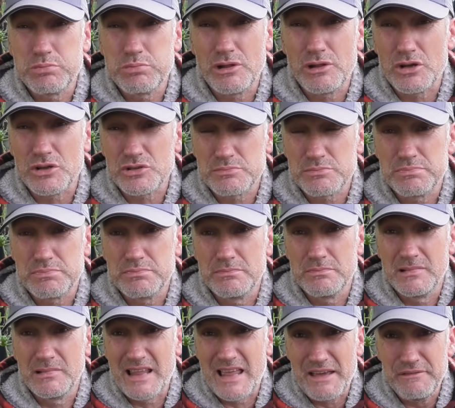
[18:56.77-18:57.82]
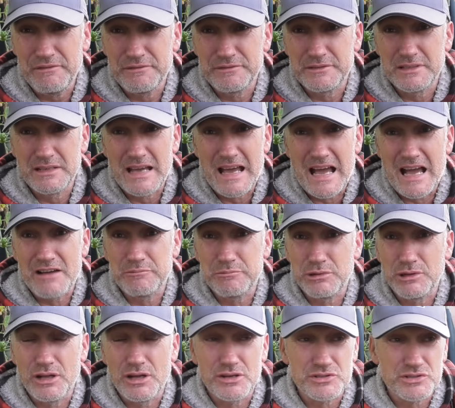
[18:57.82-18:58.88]
plots left, half
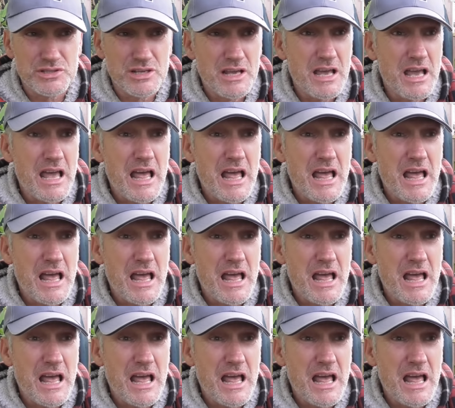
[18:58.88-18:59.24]
plots,